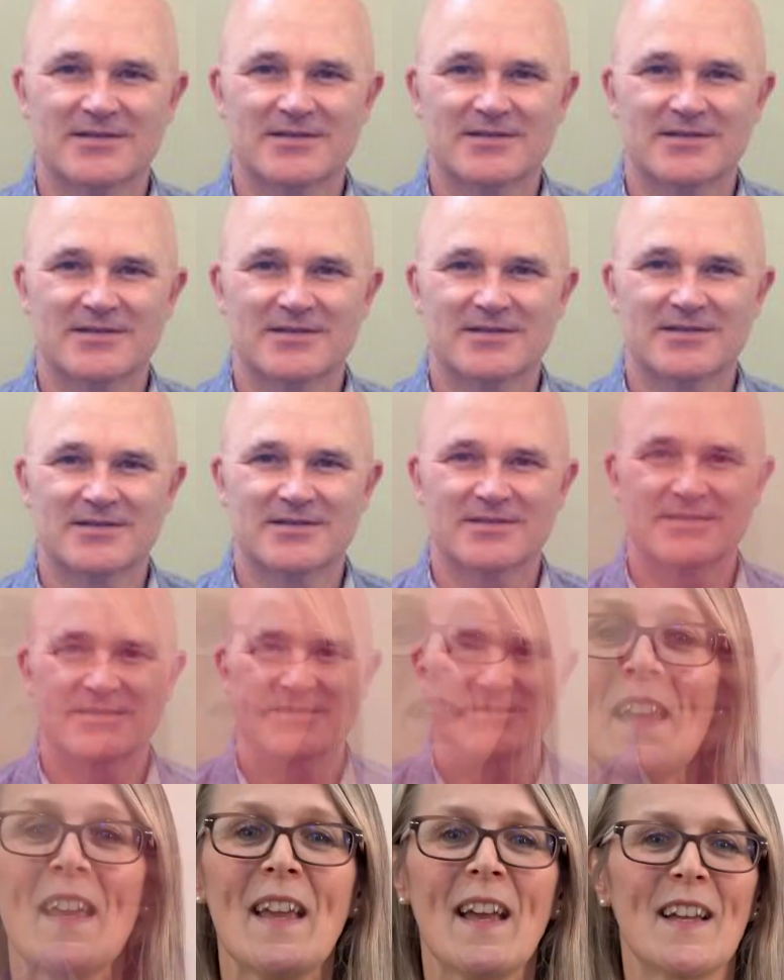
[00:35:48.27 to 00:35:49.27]
And
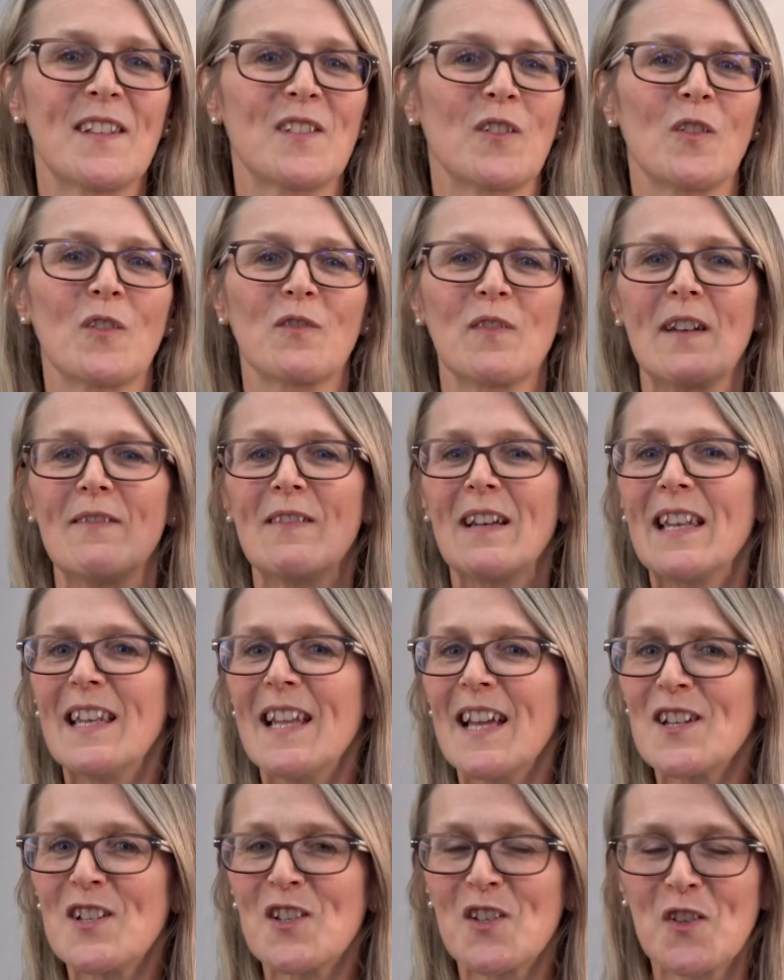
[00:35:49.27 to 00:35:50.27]
Graham has got great
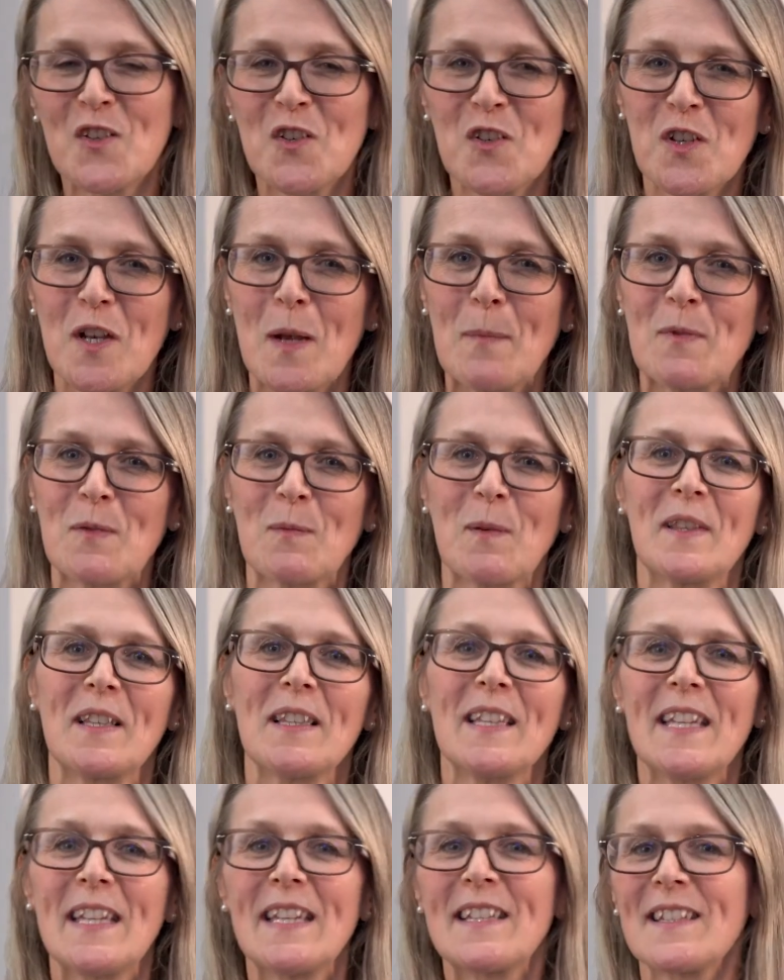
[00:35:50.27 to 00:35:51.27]
relationships with
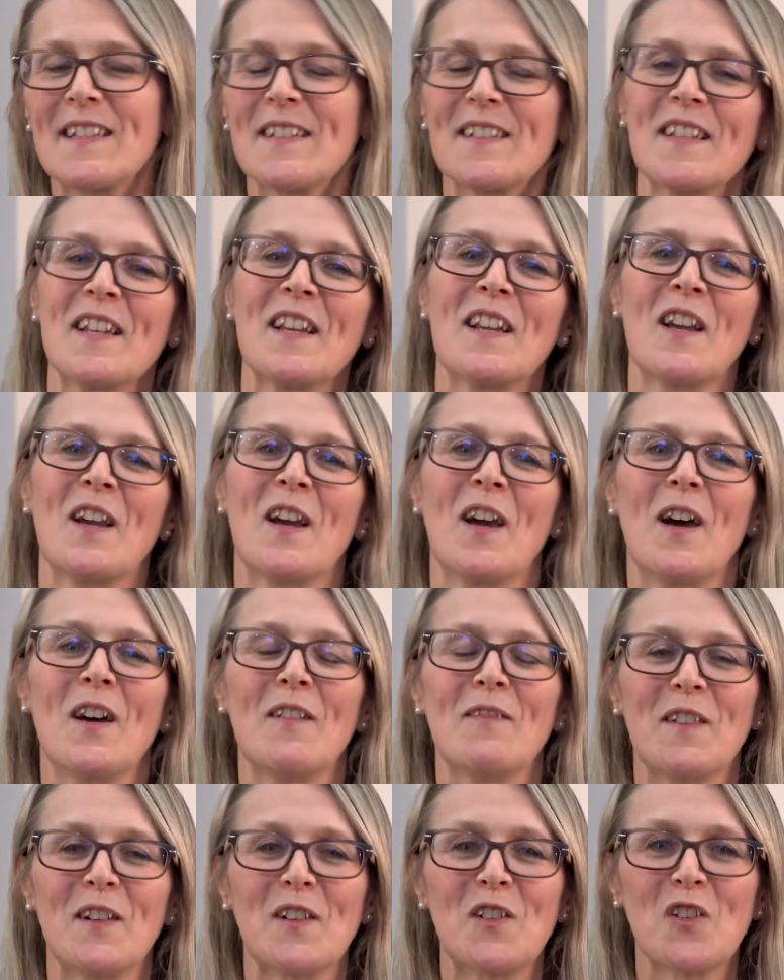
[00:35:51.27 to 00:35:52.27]
leaders
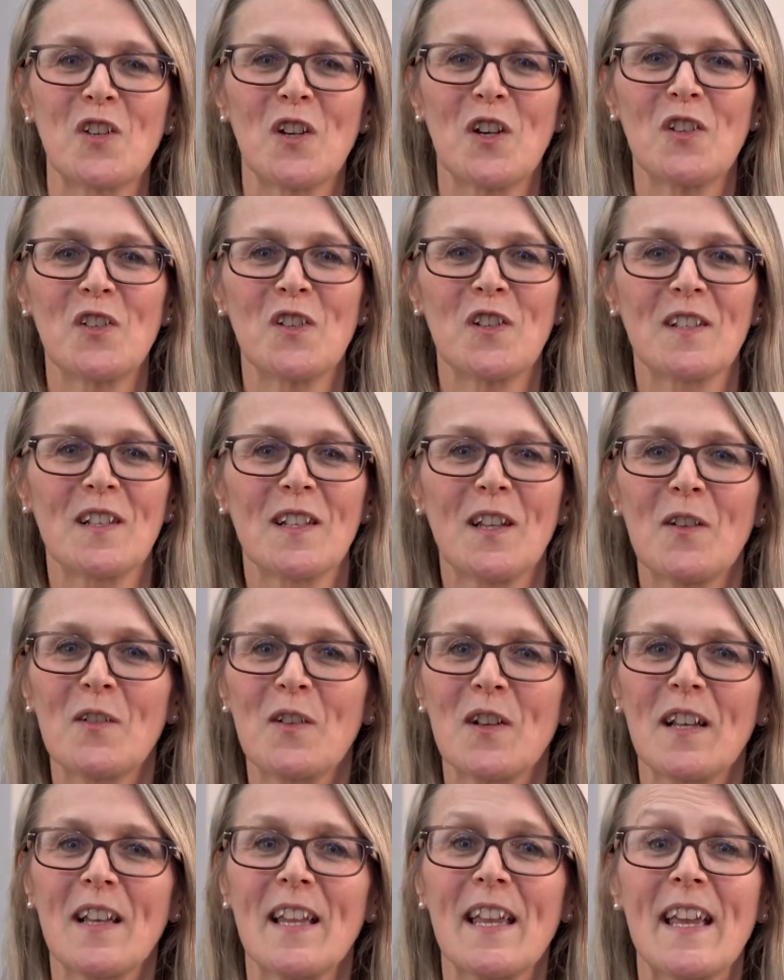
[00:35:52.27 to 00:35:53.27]
of churches
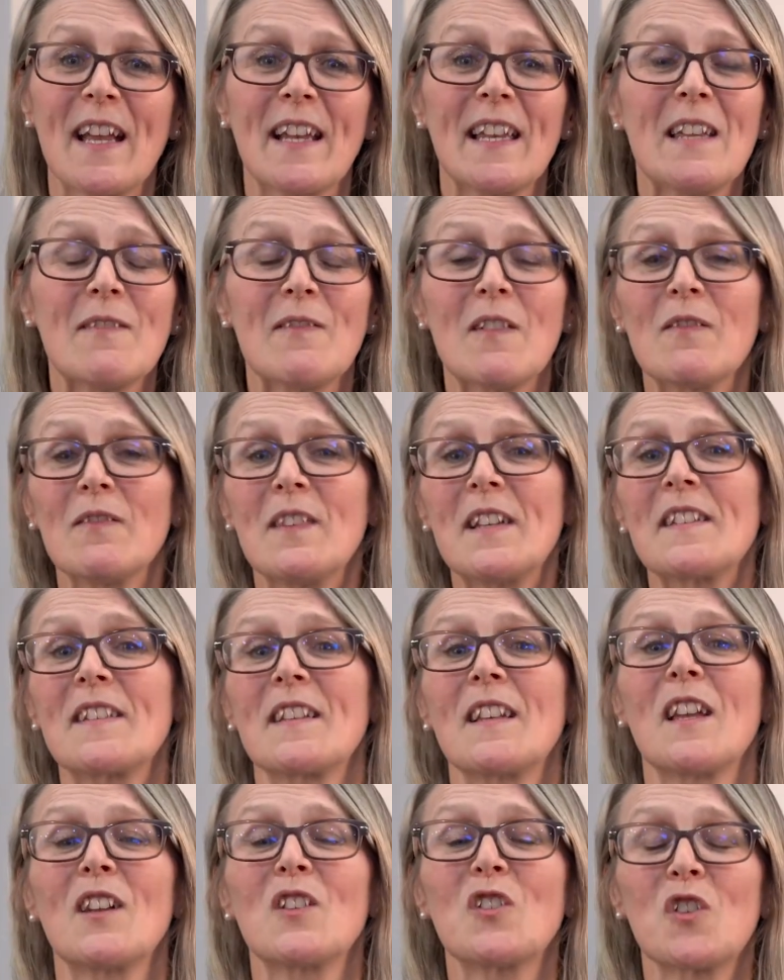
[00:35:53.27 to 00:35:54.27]
locally, and even
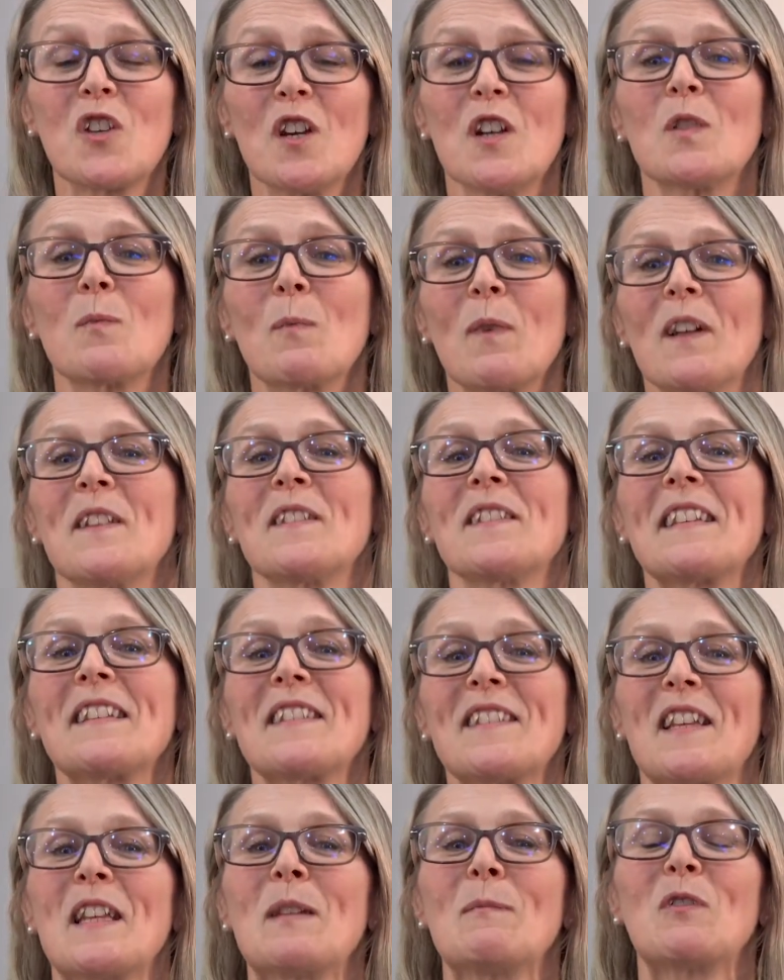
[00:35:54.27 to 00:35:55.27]
recently a church planting
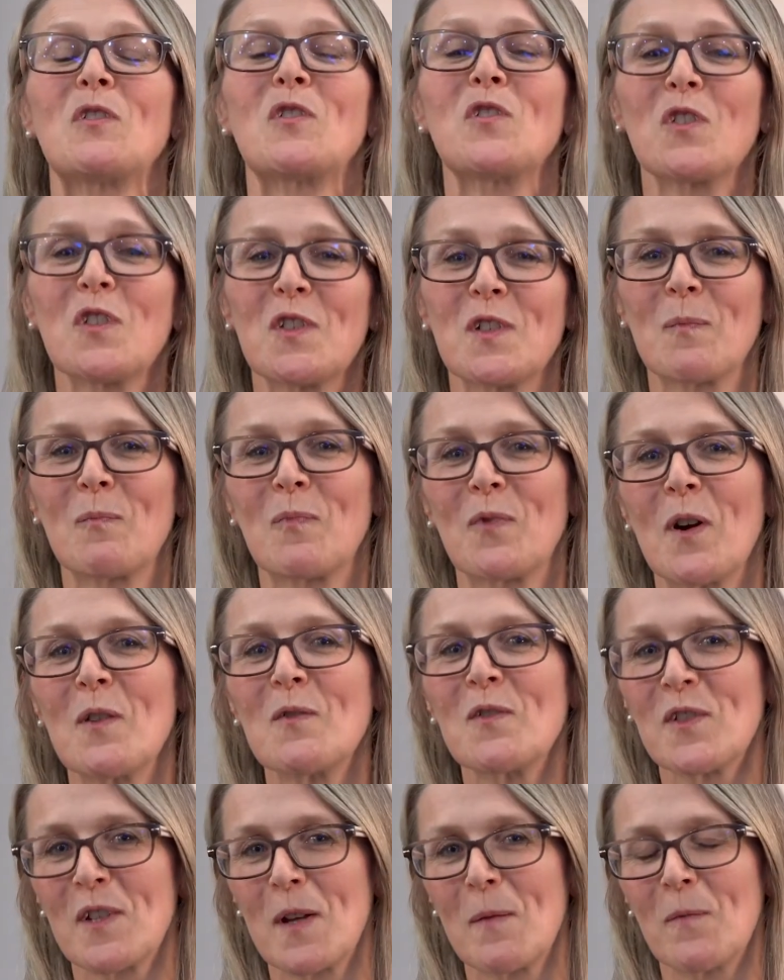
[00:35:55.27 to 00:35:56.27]
team has just
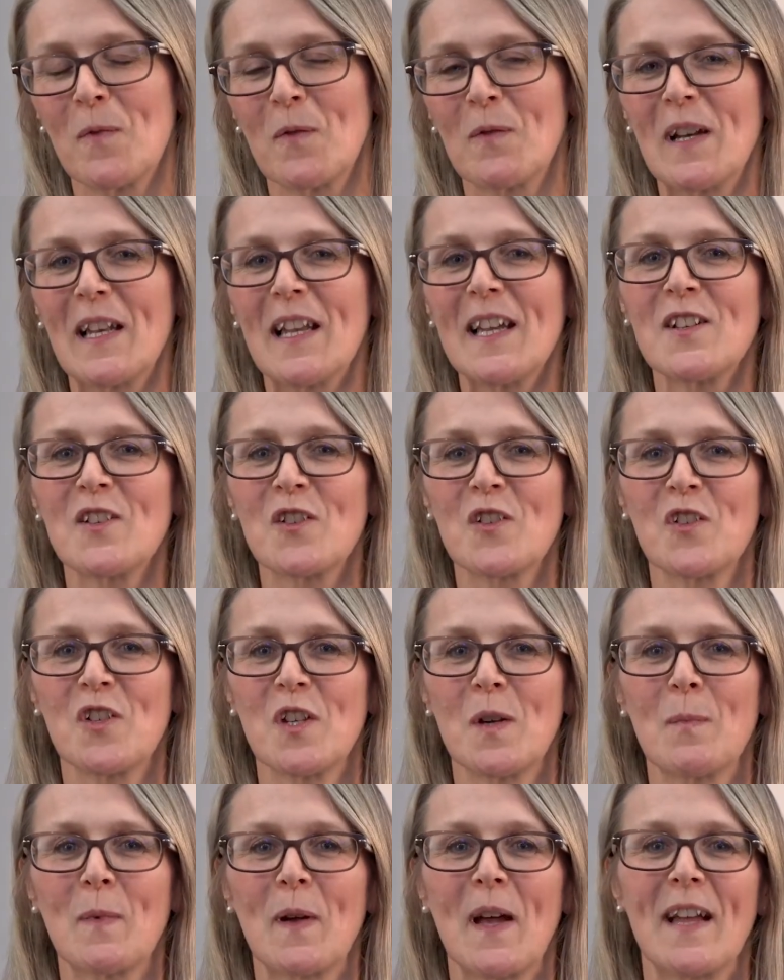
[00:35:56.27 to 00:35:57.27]
approached him for
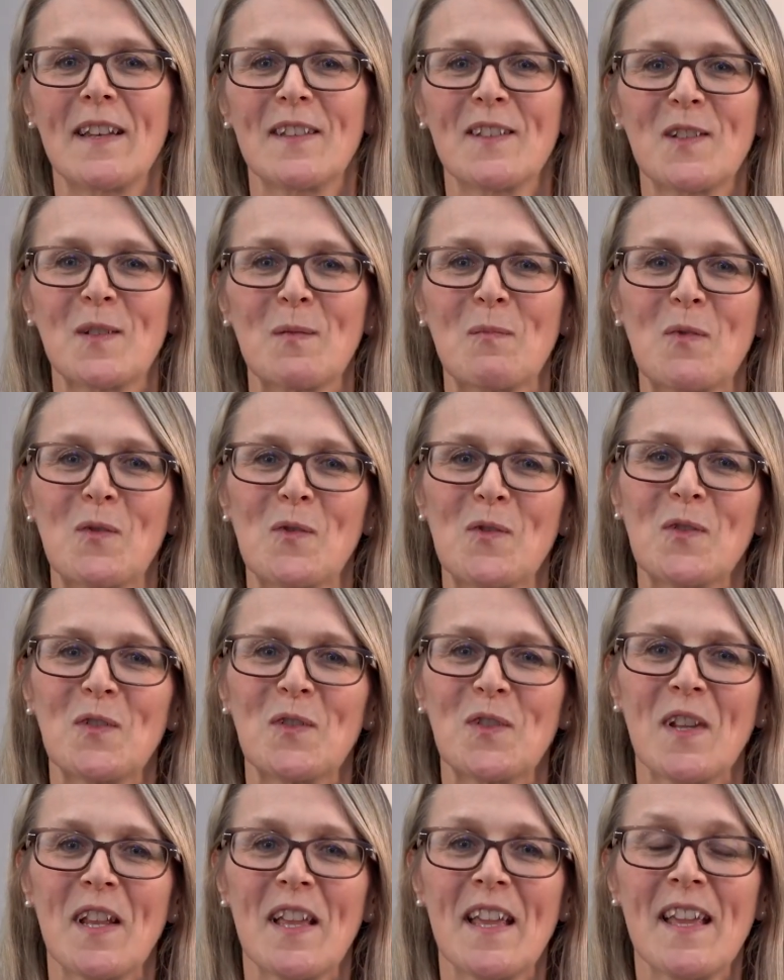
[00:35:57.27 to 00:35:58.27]
relationship and
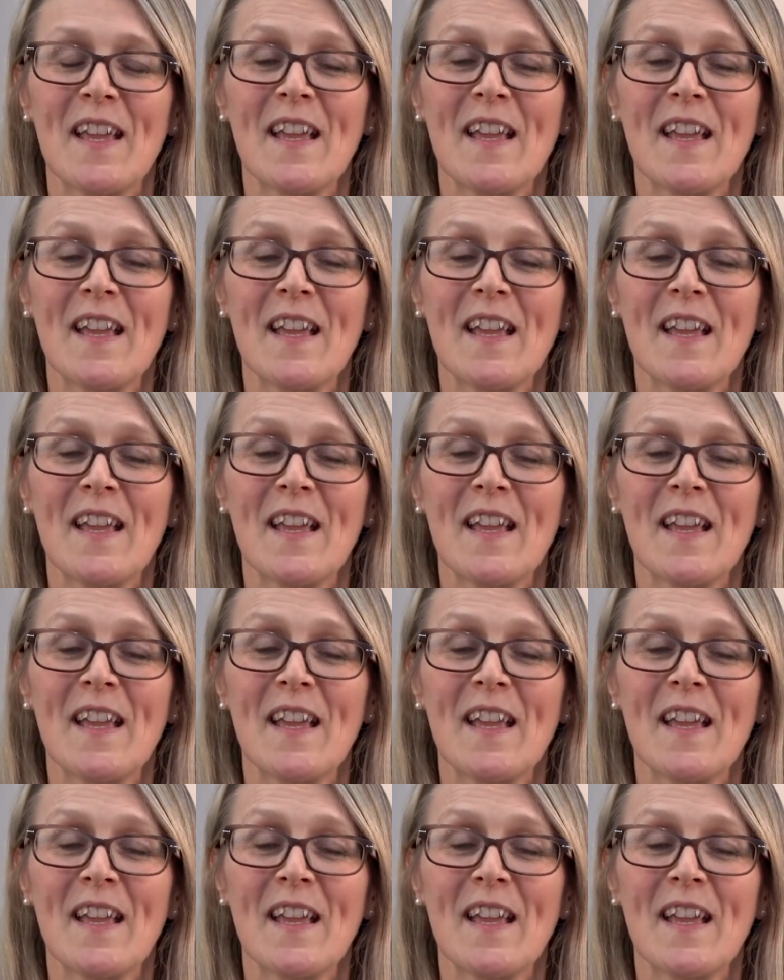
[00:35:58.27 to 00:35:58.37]
support.